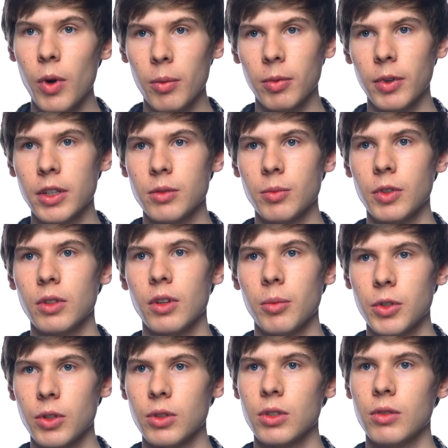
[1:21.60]
work placement
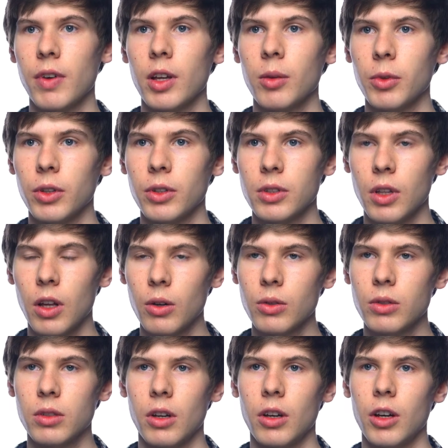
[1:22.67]
opportunities available, there's
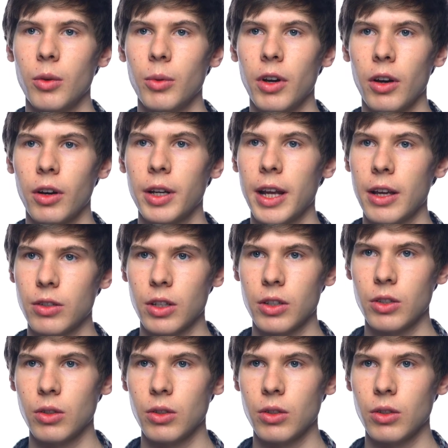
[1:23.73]
loads. We've got Canalside